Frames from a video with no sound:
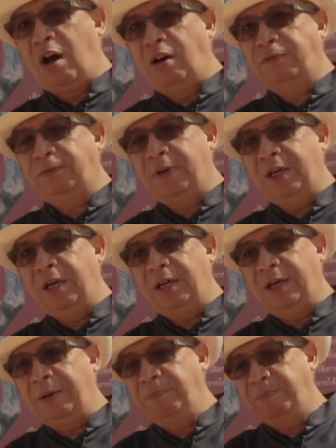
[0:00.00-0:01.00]
of
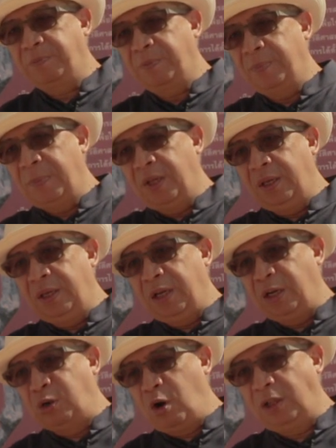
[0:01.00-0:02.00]
uh,
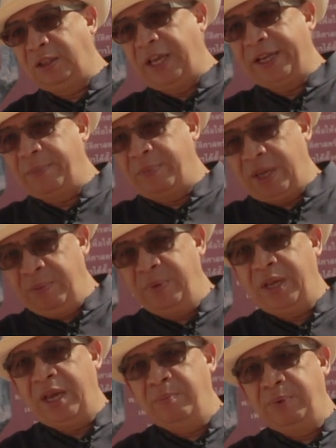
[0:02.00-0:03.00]
a god that may
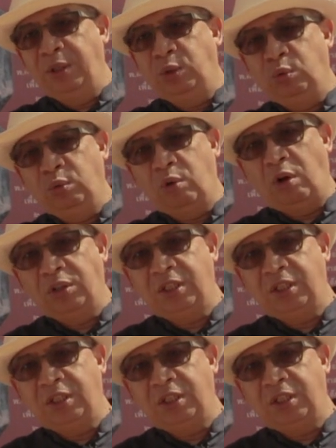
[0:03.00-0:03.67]
be able to,